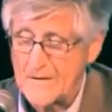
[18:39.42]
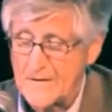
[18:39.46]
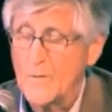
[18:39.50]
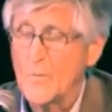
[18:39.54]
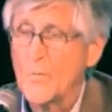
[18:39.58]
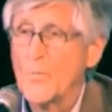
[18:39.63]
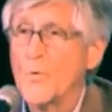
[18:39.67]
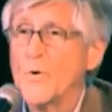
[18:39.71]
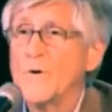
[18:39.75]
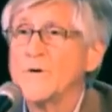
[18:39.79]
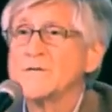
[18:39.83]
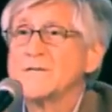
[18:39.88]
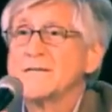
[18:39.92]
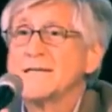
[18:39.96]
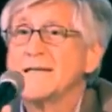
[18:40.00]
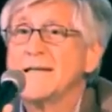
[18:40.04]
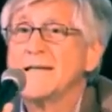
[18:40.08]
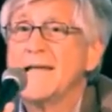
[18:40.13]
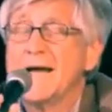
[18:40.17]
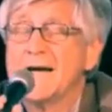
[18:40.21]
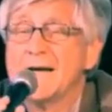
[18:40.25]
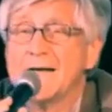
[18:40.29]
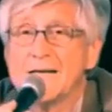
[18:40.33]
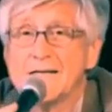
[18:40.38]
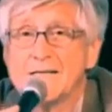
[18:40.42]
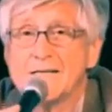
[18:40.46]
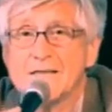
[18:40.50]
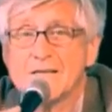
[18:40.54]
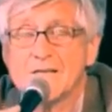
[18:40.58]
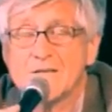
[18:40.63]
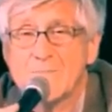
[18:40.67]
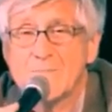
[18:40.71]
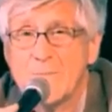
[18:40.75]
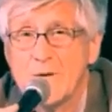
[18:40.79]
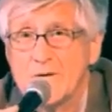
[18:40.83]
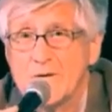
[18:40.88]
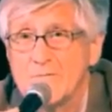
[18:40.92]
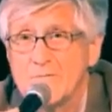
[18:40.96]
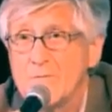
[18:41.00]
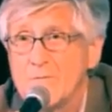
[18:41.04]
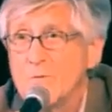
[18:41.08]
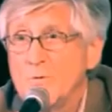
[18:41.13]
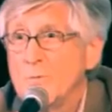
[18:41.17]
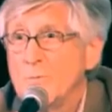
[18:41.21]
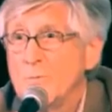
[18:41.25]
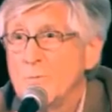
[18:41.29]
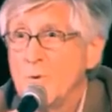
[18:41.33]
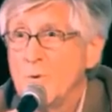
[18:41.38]
Worse than that is the spent
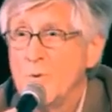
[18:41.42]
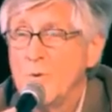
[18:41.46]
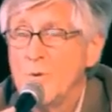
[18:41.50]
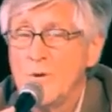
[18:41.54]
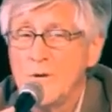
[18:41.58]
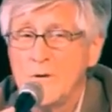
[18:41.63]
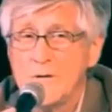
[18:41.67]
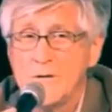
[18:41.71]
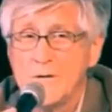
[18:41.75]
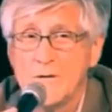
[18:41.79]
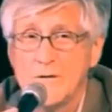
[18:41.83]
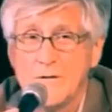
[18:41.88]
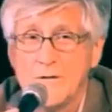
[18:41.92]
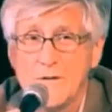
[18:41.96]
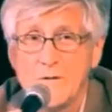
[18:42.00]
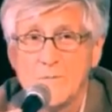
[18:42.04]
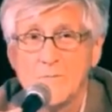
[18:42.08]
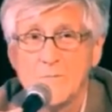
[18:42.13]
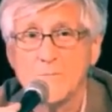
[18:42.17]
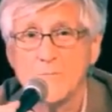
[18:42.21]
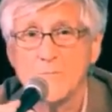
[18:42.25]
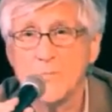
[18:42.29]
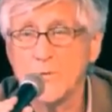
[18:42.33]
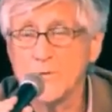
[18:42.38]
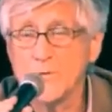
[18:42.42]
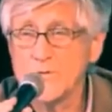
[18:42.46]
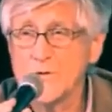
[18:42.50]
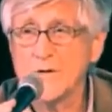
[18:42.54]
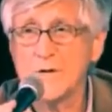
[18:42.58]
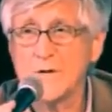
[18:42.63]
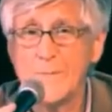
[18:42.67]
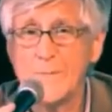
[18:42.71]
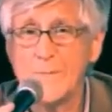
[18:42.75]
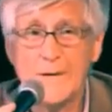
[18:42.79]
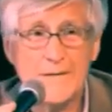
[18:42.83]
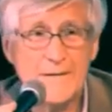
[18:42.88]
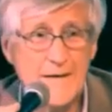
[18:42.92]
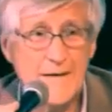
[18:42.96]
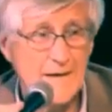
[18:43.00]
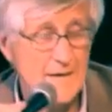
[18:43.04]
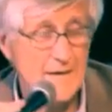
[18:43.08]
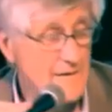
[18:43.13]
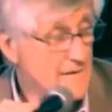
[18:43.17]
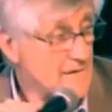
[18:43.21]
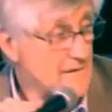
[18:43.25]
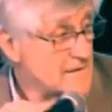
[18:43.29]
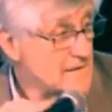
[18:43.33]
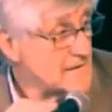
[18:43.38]
fuel pool, and we'll talk about that
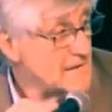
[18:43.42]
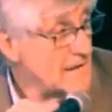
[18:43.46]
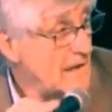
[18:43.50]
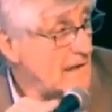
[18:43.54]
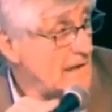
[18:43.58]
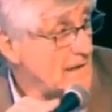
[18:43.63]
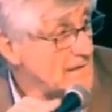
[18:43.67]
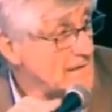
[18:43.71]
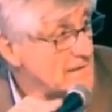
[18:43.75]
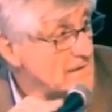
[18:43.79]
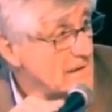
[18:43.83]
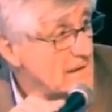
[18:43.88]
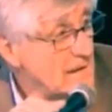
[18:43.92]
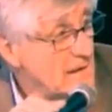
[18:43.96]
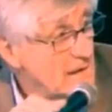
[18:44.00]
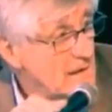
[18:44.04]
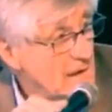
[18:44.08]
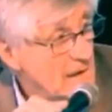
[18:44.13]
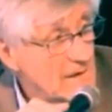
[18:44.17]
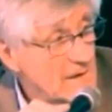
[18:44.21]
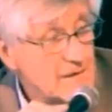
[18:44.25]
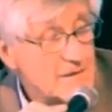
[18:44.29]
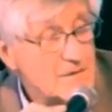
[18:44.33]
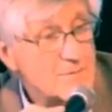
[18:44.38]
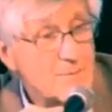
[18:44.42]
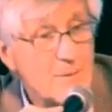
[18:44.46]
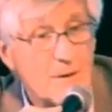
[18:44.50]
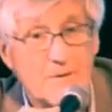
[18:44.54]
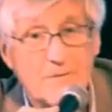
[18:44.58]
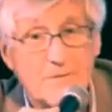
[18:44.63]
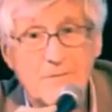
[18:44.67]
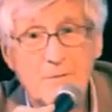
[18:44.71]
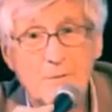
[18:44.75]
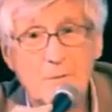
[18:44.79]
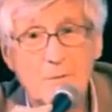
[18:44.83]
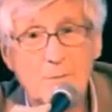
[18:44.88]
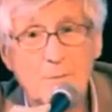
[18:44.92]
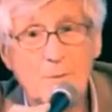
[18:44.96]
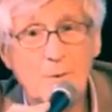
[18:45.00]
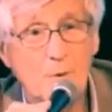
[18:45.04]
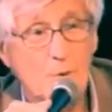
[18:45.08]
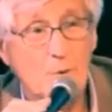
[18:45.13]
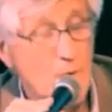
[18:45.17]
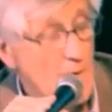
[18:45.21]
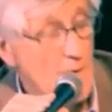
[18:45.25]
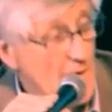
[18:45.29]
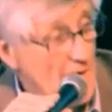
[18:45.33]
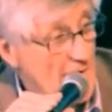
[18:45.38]
in the slides. The spent fuel
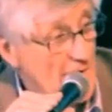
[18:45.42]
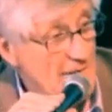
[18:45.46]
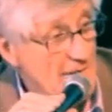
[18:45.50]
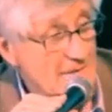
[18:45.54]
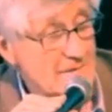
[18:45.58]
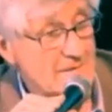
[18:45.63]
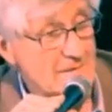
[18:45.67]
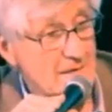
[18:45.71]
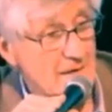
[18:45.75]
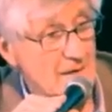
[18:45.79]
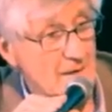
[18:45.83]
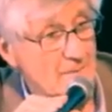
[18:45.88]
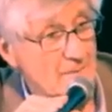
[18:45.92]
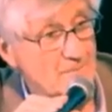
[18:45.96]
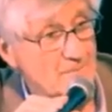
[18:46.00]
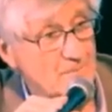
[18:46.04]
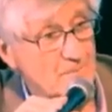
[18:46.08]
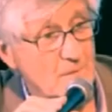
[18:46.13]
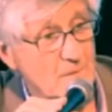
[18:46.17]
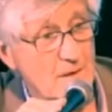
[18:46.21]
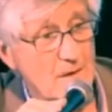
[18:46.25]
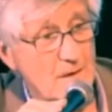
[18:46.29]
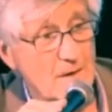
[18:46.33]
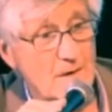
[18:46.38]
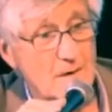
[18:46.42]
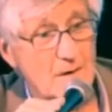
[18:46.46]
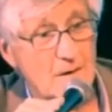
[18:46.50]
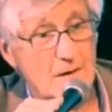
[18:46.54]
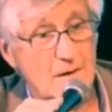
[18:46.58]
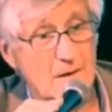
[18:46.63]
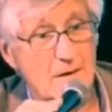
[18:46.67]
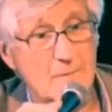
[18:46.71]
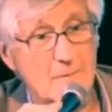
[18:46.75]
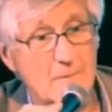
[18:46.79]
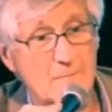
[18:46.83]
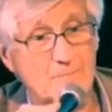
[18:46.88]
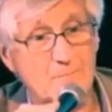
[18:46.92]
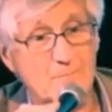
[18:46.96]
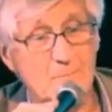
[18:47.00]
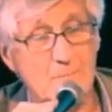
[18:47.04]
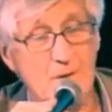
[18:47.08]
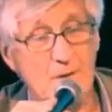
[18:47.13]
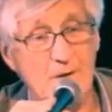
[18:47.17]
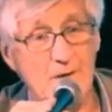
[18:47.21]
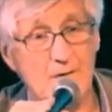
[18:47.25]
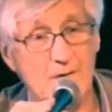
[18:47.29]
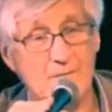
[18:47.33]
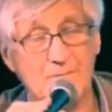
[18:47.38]
pool has, um, um,
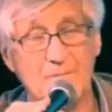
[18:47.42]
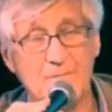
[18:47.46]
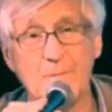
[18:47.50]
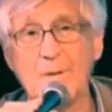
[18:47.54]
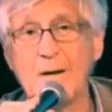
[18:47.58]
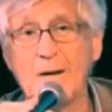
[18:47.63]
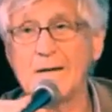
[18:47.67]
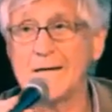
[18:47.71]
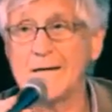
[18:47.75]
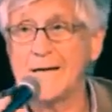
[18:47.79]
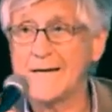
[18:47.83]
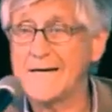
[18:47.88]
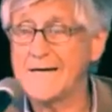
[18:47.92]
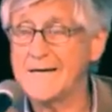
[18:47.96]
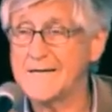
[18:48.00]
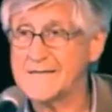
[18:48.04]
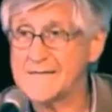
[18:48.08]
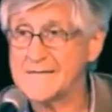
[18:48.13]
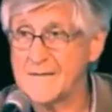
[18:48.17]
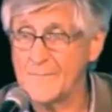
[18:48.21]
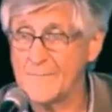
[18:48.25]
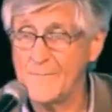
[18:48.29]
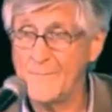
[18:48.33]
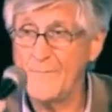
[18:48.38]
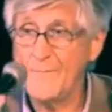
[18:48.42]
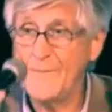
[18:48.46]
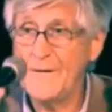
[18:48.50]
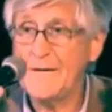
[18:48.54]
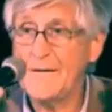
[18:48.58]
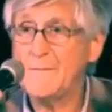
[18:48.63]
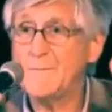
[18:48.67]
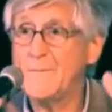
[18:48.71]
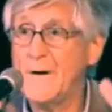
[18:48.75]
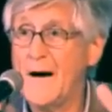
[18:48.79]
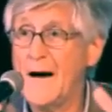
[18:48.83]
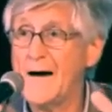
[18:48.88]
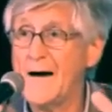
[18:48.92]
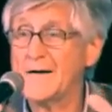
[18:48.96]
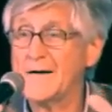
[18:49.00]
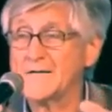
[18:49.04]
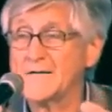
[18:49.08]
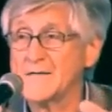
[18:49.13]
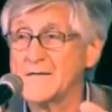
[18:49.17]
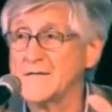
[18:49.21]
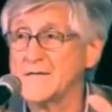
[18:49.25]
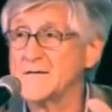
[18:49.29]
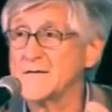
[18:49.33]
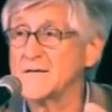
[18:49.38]
Vermont uh, Yankee, it's a big
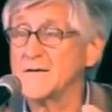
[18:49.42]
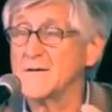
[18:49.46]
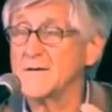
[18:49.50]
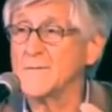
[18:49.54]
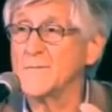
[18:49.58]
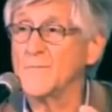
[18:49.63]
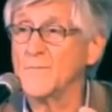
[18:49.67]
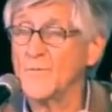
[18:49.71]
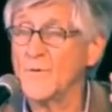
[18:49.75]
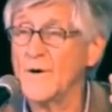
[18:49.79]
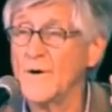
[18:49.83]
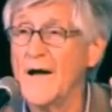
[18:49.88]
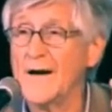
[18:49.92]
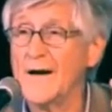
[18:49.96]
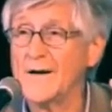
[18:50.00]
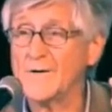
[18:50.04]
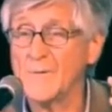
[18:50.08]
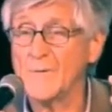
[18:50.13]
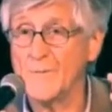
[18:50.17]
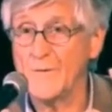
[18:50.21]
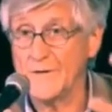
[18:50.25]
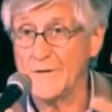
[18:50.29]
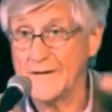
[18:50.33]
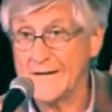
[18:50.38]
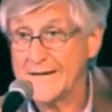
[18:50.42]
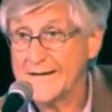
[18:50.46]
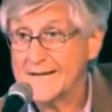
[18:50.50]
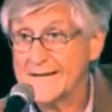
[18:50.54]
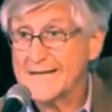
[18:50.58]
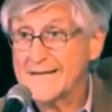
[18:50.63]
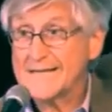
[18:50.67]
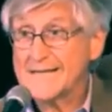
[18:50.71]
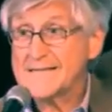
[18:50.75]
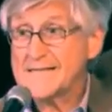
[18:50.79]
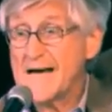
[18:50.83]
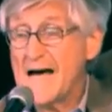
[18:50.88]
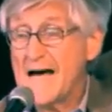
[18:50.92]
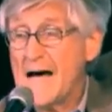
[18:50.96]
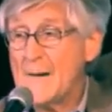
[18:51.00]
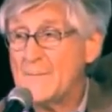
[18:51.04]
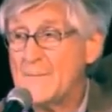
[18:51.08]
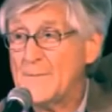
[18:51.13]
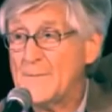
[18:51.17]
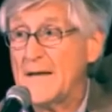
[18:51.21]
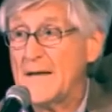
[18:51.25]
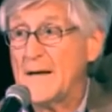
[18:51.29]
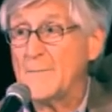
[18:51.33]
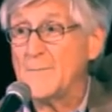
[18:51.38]
box is the reactor building. At the
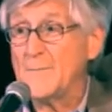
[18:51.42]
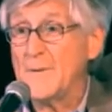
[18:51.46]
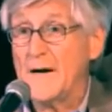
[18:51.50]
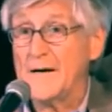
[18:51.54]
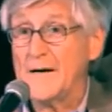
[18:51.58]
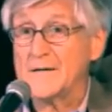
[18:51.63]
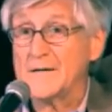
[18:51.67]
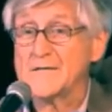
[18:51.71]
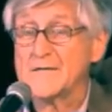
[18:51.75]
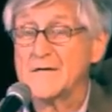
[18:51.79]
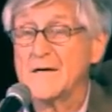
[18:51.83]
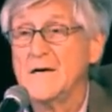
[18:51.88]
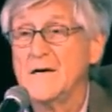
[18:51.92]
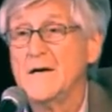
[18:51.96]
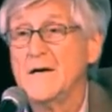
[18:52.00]
top of that box